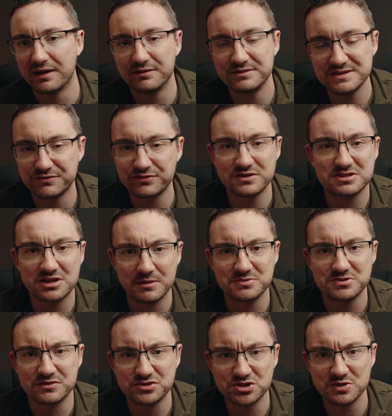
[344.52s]
different
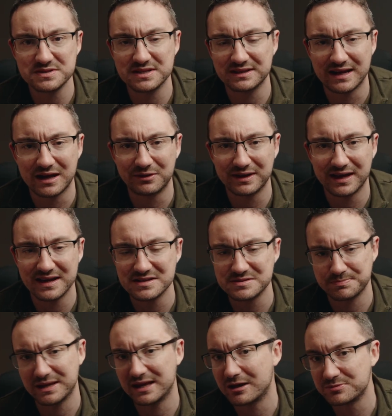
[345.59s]
types of shooting nowadays,
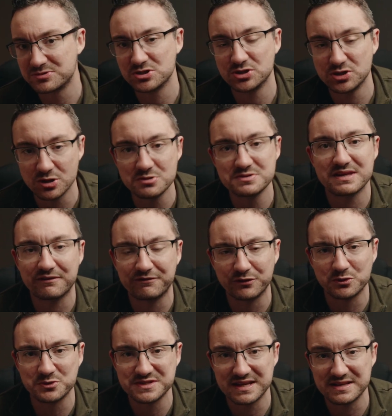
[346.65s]
being able to use that
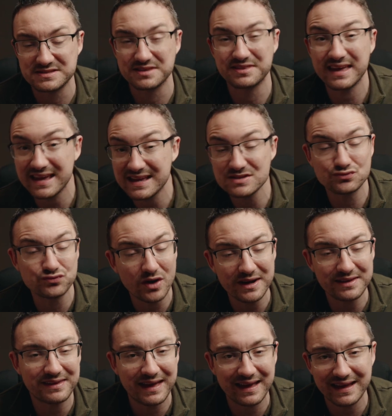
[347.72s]
full sensor that is
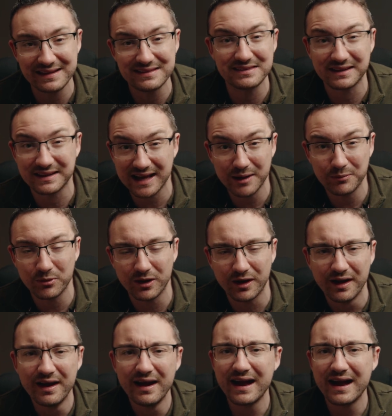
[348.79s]
right there in the camera,